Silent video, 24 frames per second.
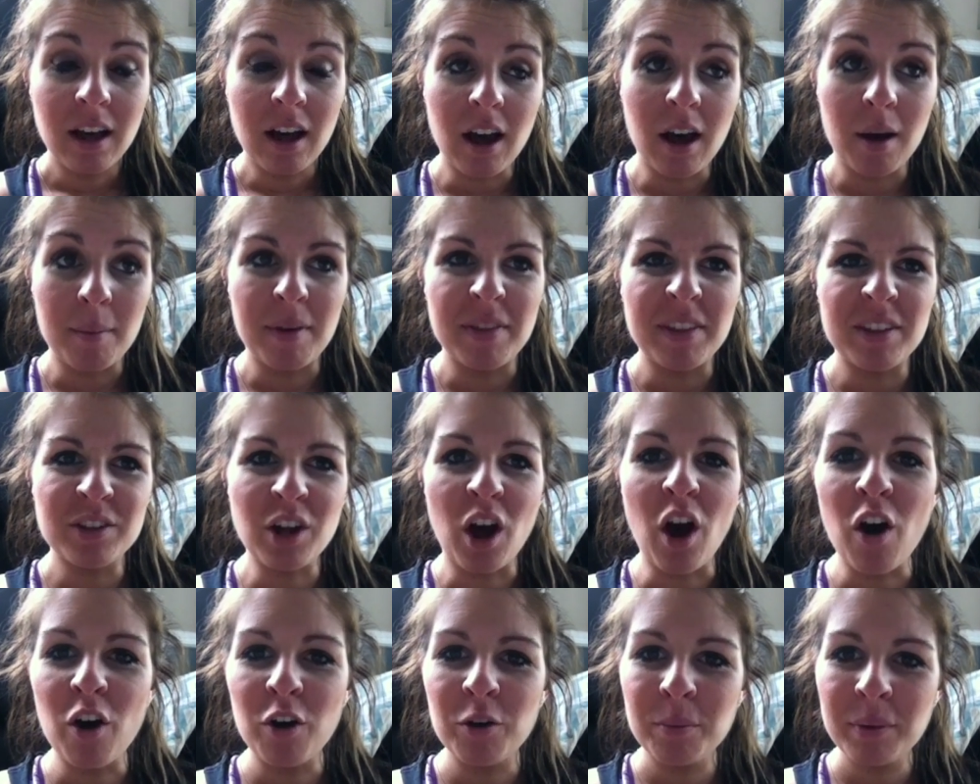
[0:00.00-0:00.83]
And these
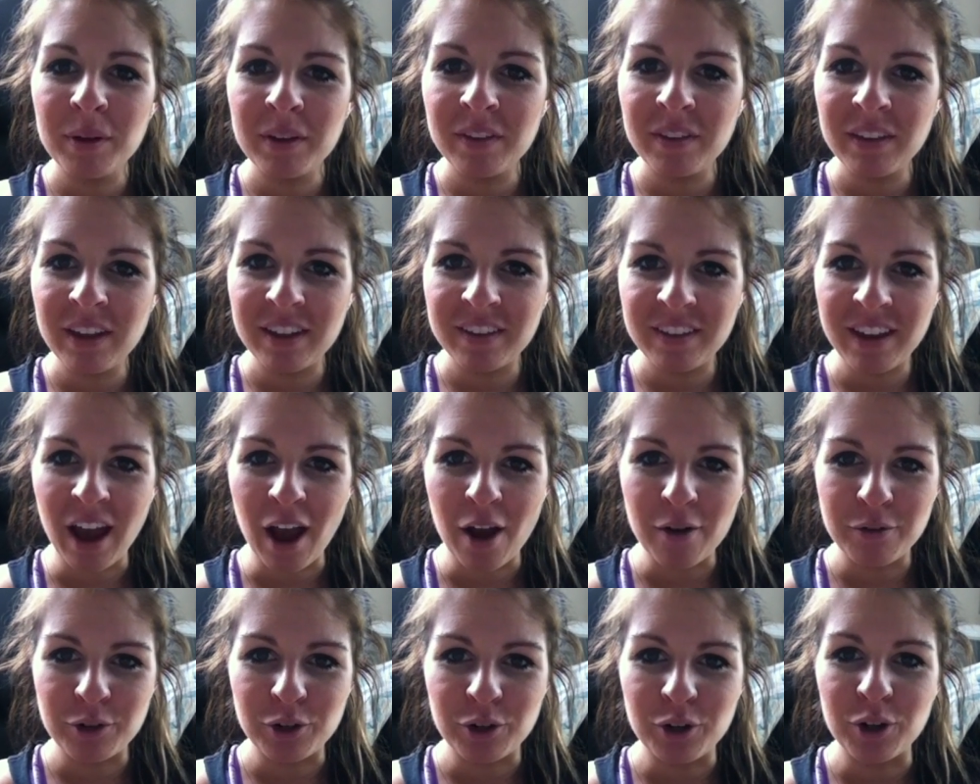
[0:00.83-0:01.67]
all have been in the
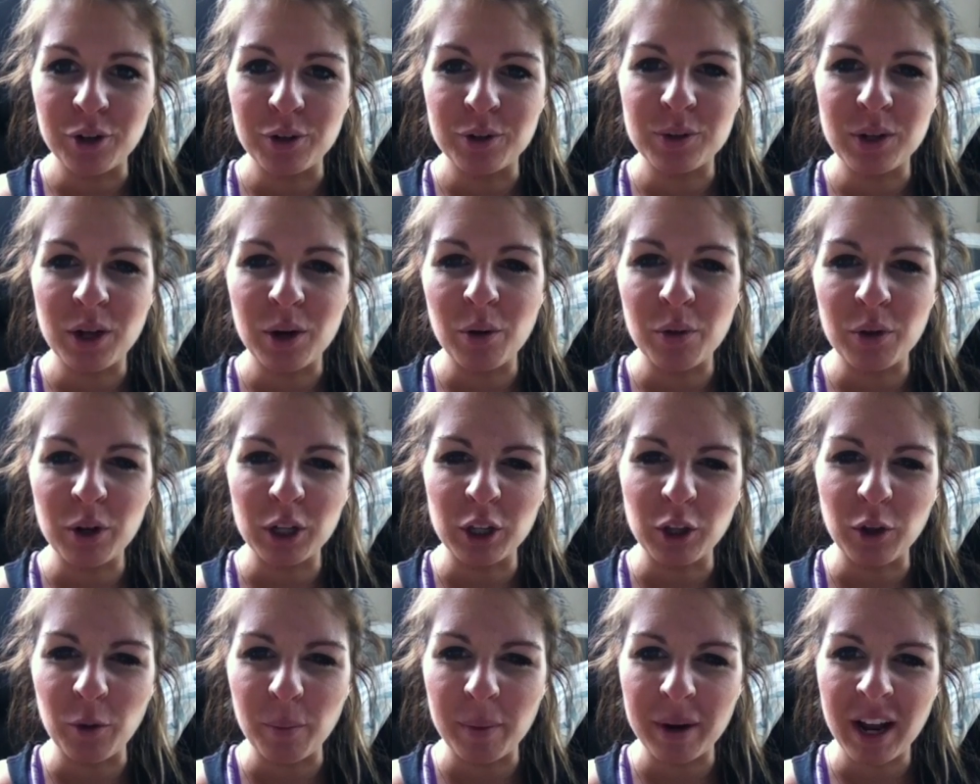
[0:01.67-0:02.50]
afternoon, so I know they're
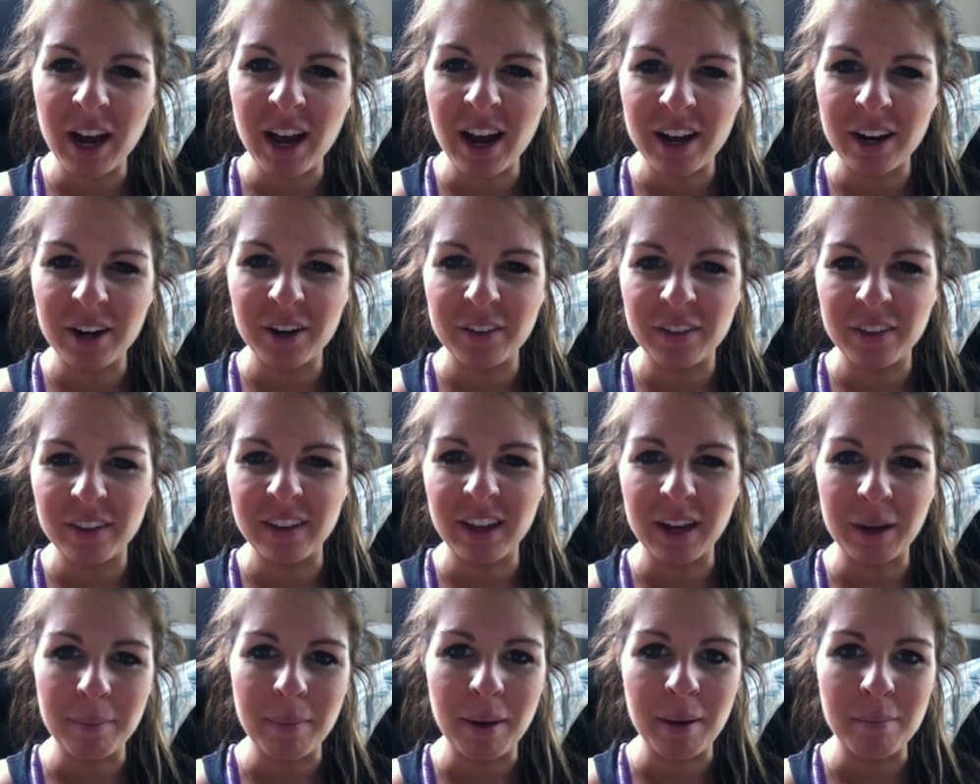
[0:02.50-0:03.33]
a little bit higher than
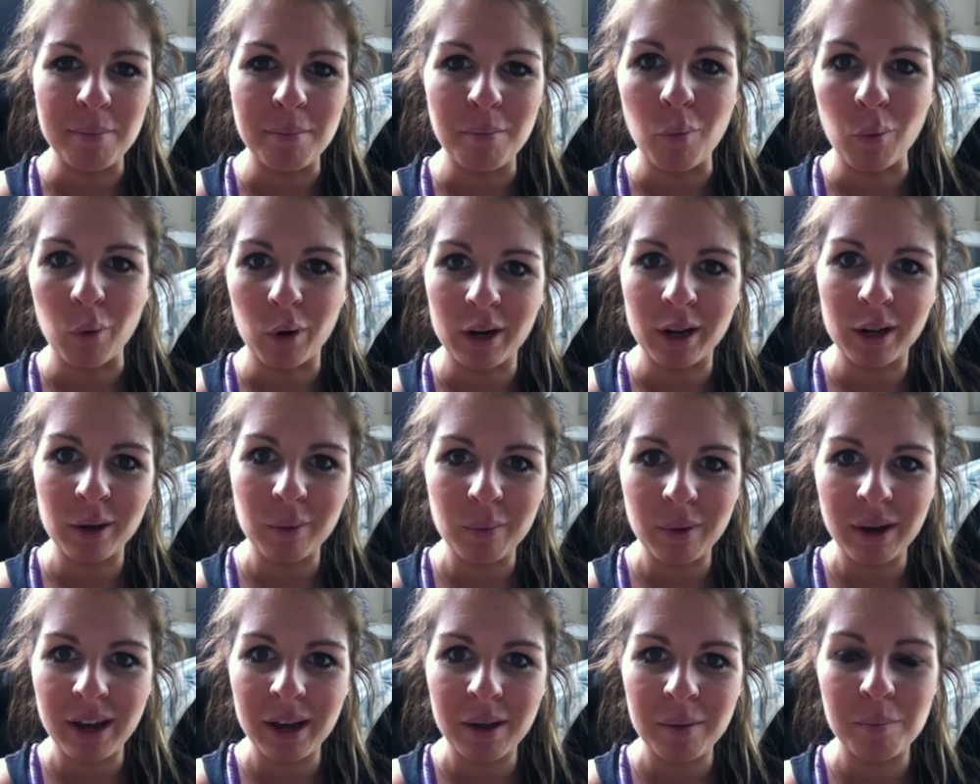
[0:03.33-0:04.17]
like my morning
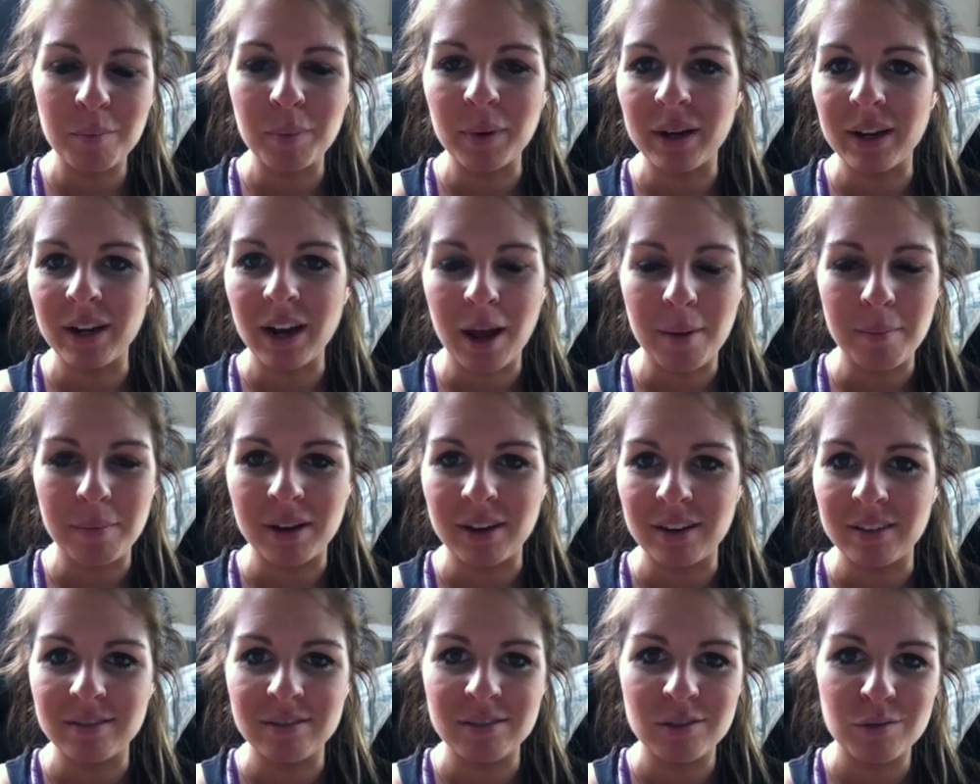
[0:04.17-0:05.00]
weight. But I
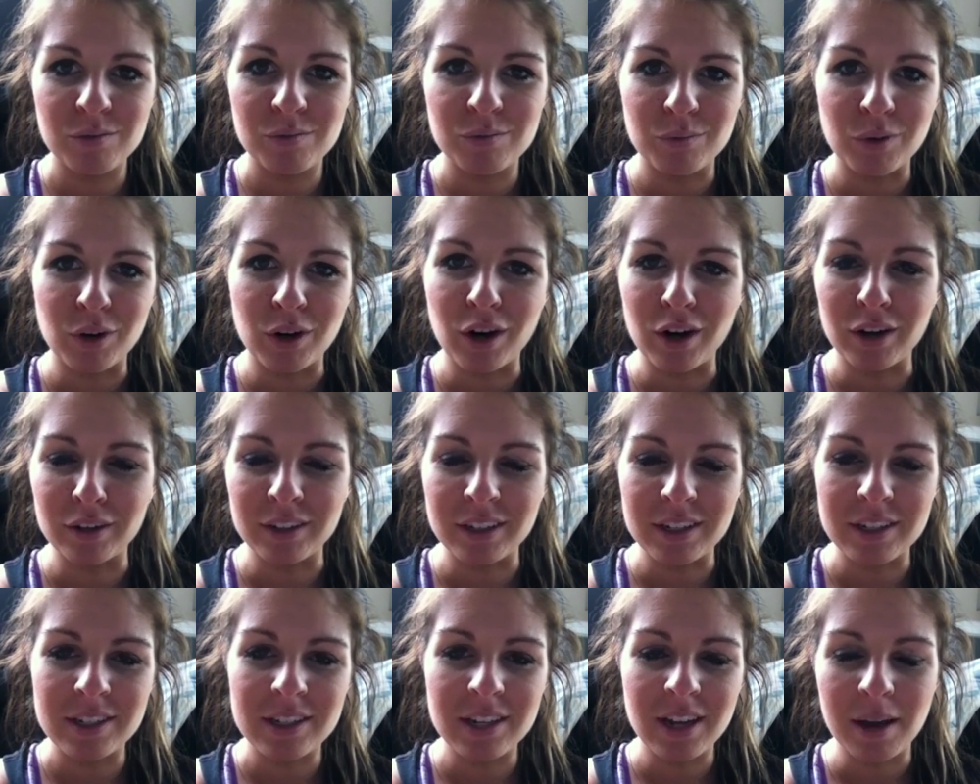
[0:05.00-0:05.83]
mean,
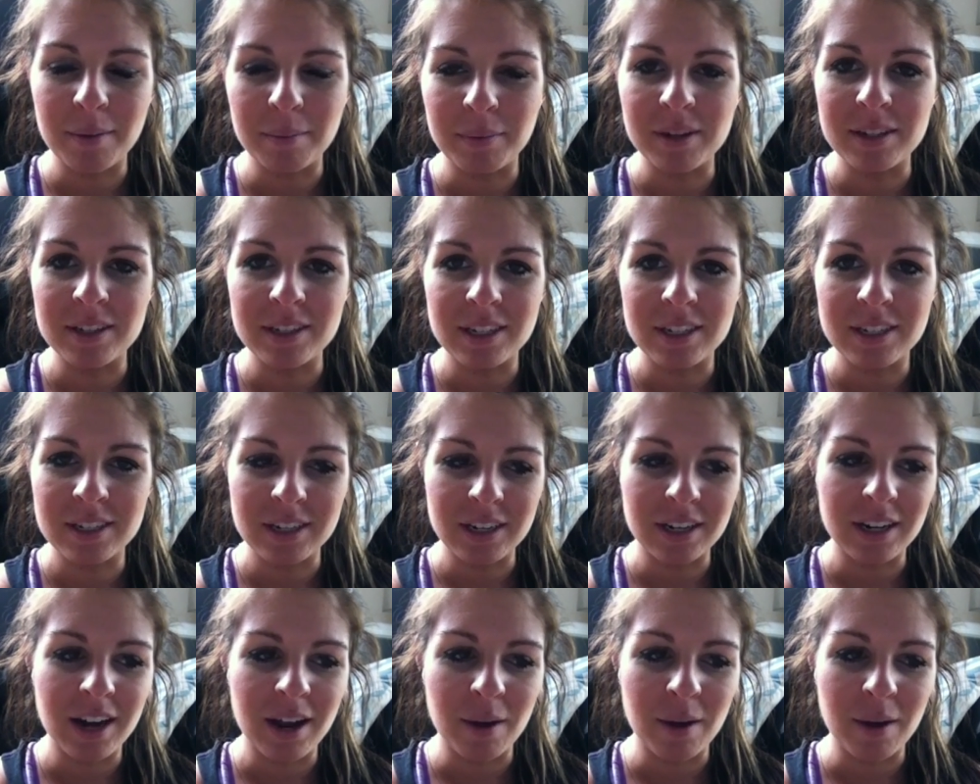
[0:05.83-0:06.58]
regardless, I'm consistent.